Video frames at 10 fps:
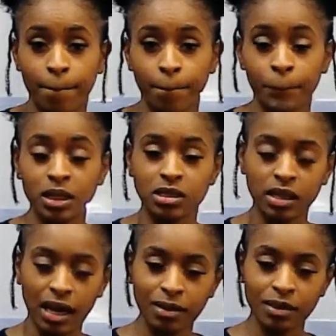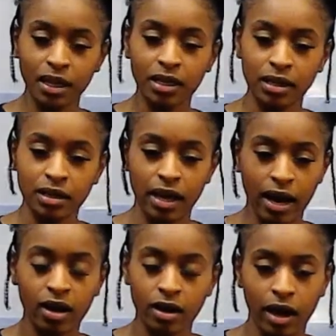But stop thinking that
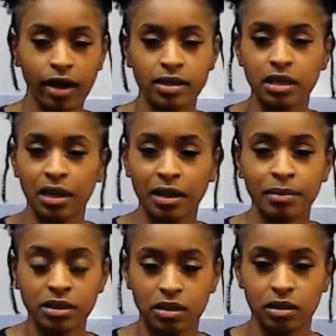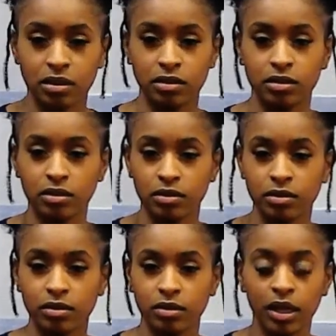our God is limited.
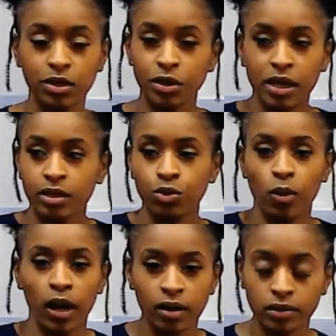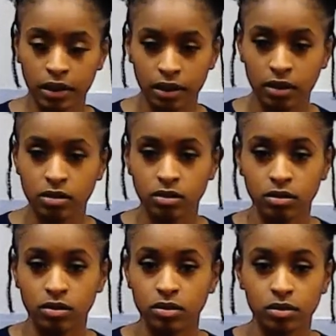He can do all
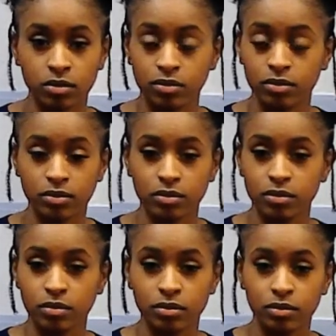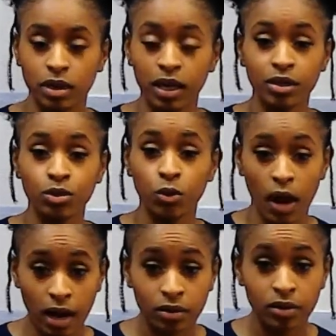things. He can do
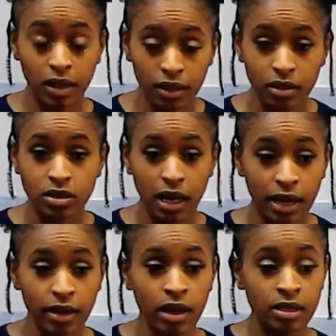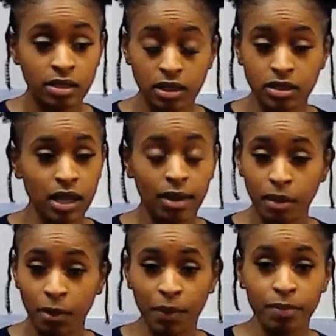all things. Like, stop
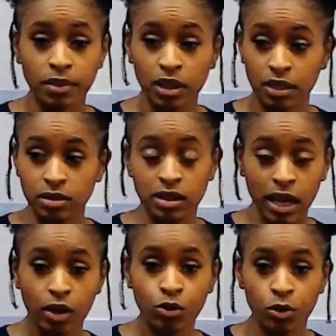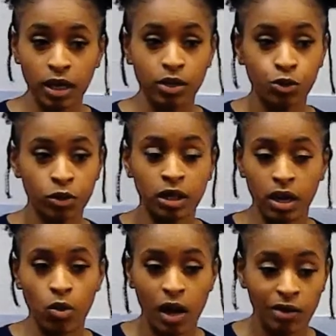letting people tell you that you're not
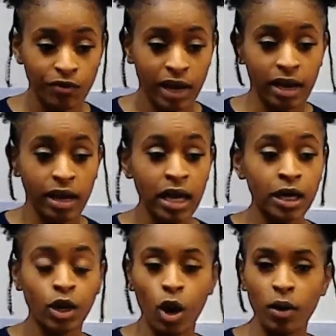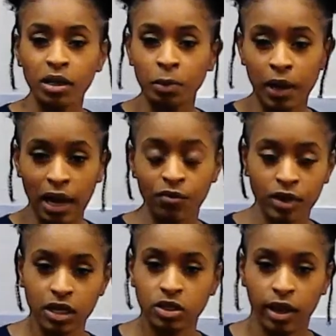qualified. Go and apply for
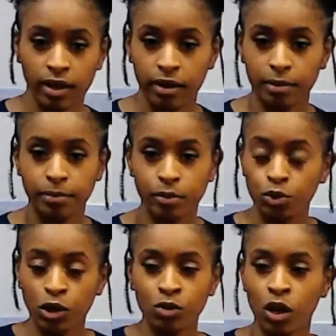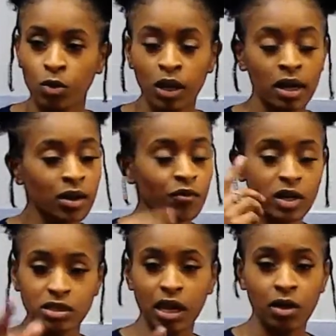that job. You don't know.
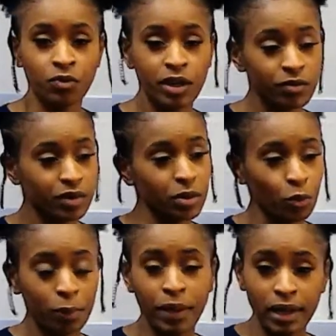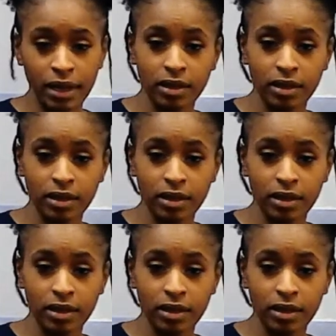First off, repent